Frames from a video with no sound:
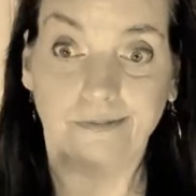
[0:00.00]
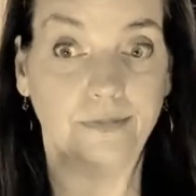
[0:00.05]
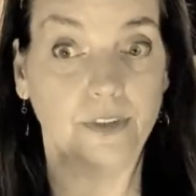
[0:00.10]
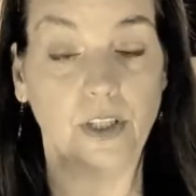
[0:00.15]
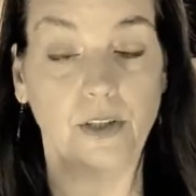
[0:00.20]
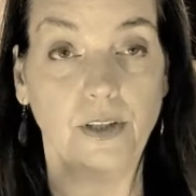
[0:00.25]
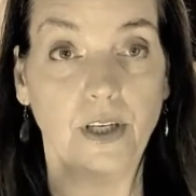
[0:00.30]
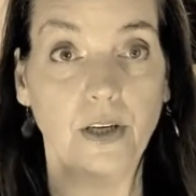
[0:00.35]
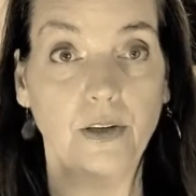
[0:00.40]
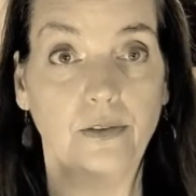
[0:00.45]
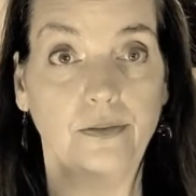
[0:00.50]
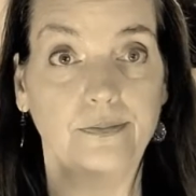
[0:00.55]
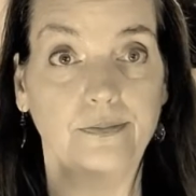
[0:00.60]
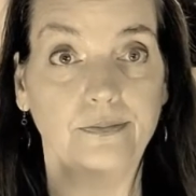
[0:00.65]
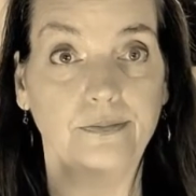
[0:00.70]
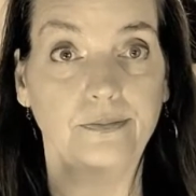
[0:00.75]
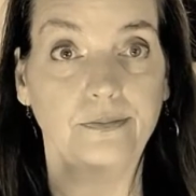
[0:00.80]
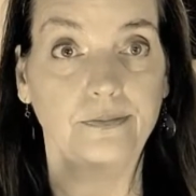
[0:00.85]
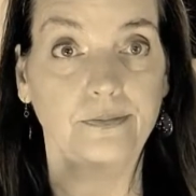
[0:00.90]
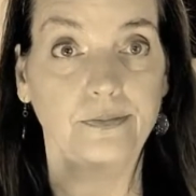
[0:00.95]
Don't know.
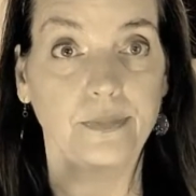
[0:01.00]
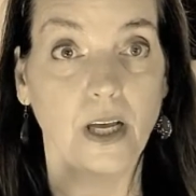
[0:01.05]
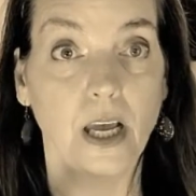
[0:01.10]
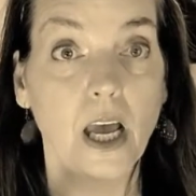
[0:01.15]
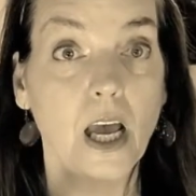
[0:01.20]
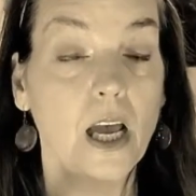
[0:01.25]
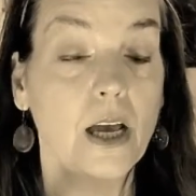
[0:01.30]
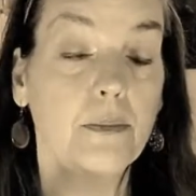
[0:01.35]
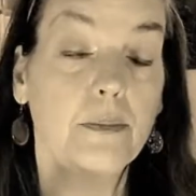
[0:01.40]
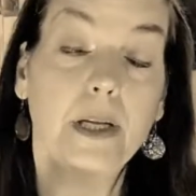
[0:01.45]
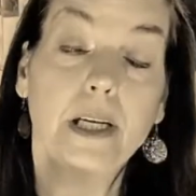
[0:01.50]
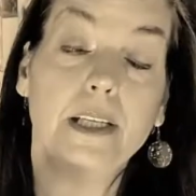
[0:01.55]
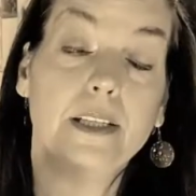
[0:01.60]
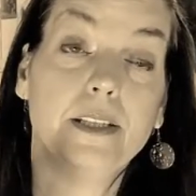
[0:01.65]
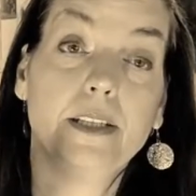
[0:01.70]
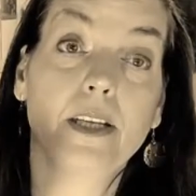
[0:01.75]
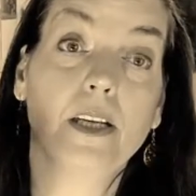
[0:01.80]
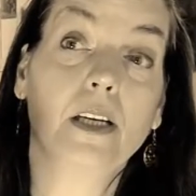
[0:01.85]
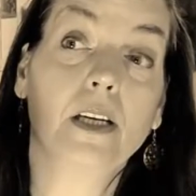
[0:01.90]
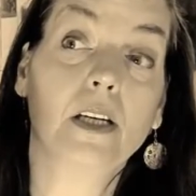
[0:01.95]
But
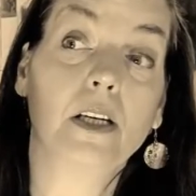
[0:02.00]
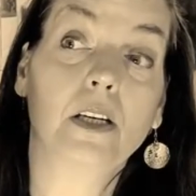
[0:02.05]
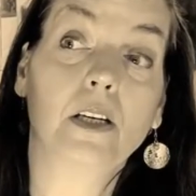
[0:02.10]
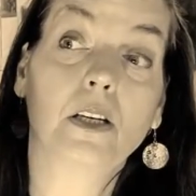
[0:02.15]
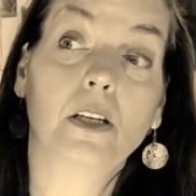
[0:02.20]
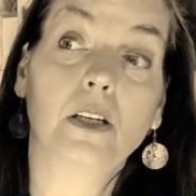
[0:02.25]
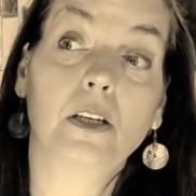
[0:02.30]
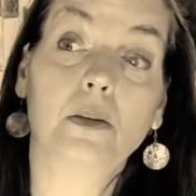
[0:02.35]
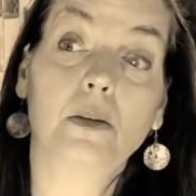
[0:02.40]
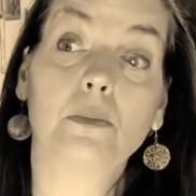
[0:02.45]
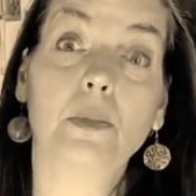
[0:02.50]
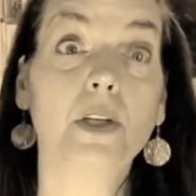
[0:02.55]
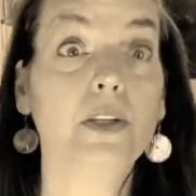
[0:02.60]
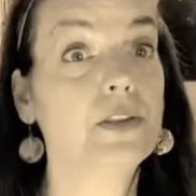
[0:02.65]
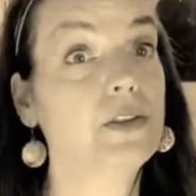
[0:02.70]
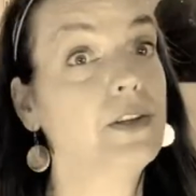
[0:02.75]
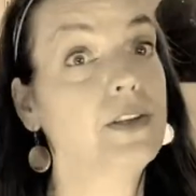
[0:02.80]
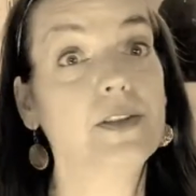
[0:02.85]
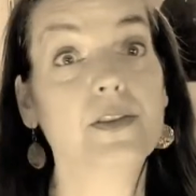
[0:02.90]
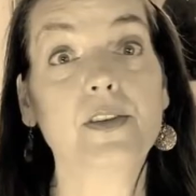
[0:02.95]
until
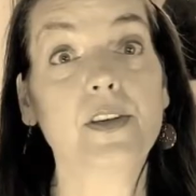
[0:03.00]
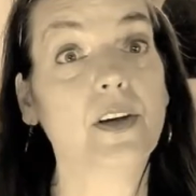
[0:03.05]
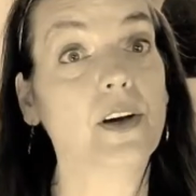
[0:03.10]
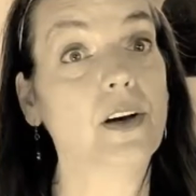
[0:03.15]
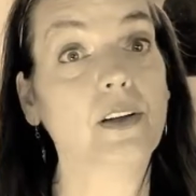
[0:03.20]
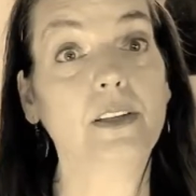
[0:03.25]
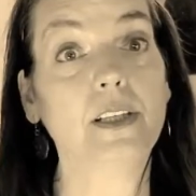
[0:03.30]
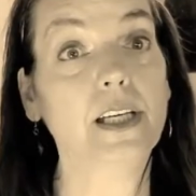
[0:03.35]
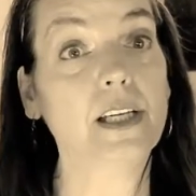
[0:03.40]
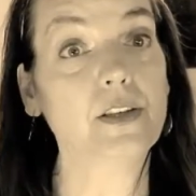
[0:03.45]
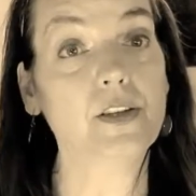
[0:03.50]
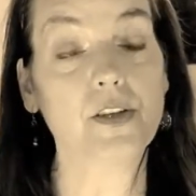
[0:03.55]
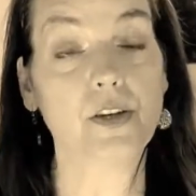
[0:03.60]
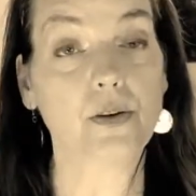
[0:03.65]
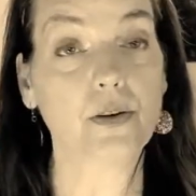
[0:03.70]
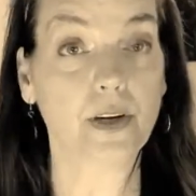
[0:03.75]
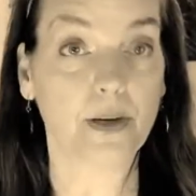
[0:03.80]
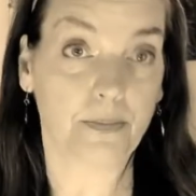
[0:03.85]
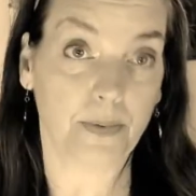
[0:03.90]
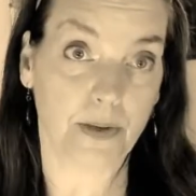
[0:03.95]
Mulder and Scully
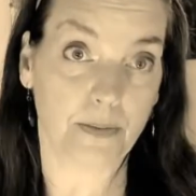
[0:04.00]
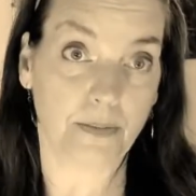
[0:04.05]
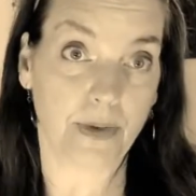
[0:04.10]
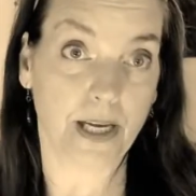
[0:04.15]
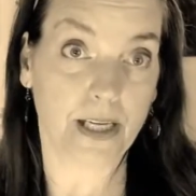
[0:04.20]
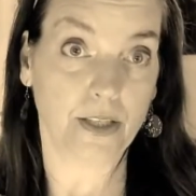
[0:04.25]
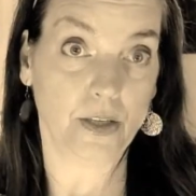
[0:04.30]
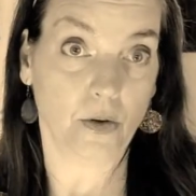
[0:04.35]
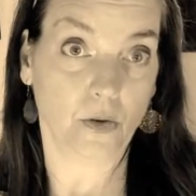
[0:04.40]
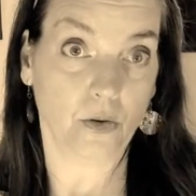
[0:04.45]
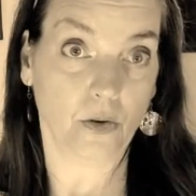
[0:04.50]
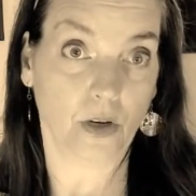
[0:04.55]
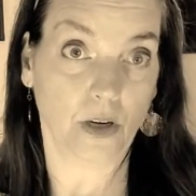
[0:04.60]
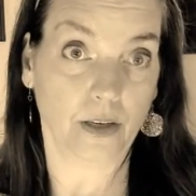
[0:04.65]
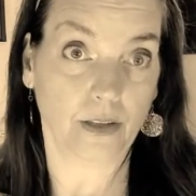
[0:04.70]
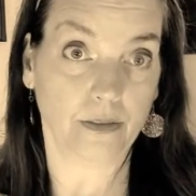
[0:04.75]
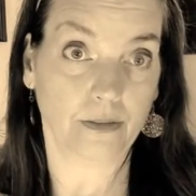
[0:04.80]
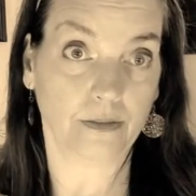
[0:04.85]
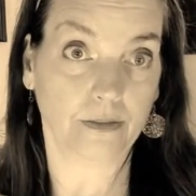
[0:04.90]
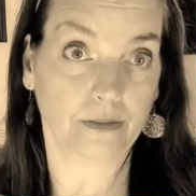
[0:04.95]
show up at my
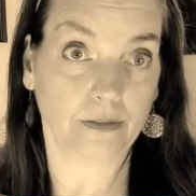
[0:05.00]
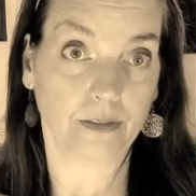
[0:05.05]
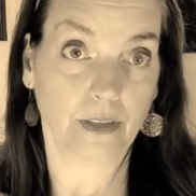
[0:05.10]
door